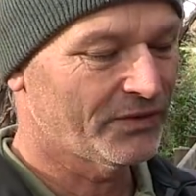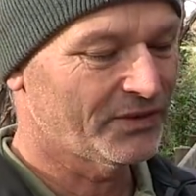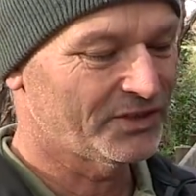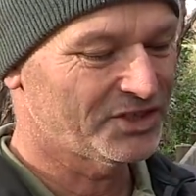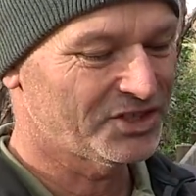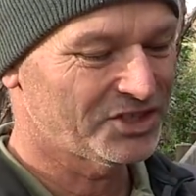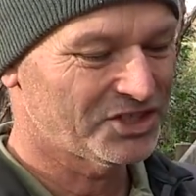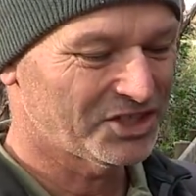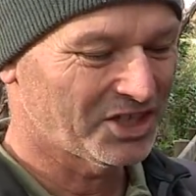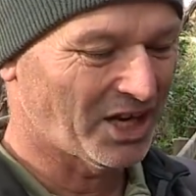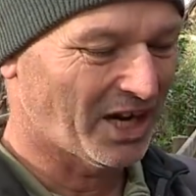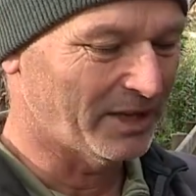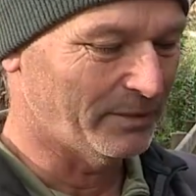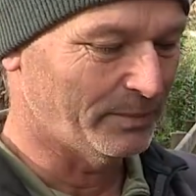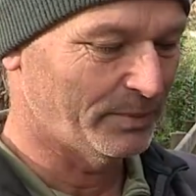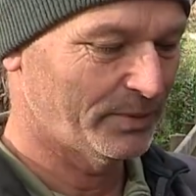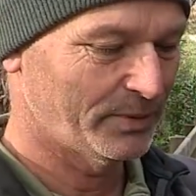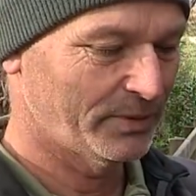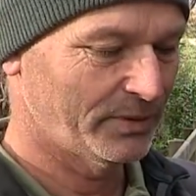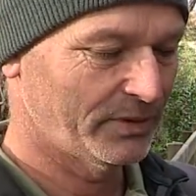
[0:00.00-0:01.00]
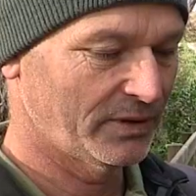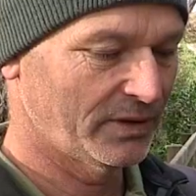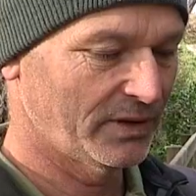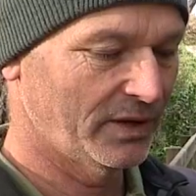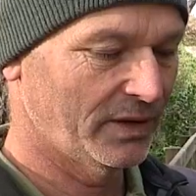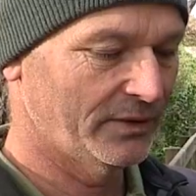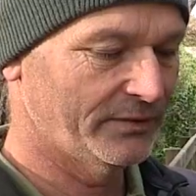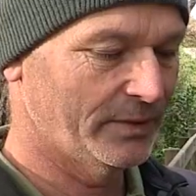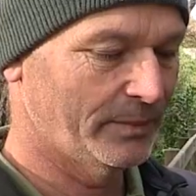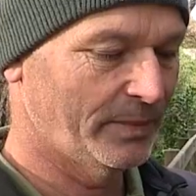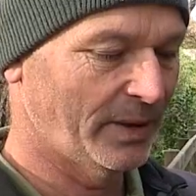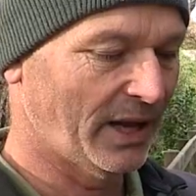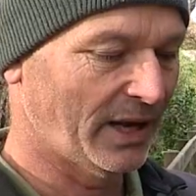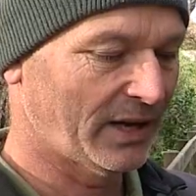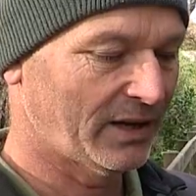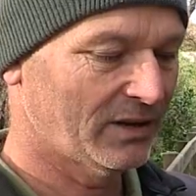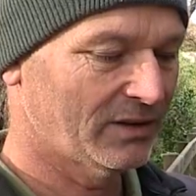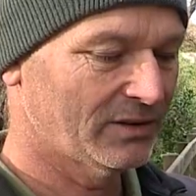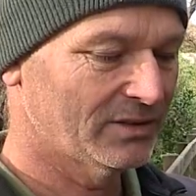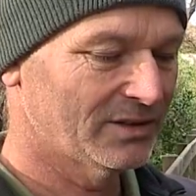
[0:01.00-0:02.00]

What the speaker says: the shape of the back,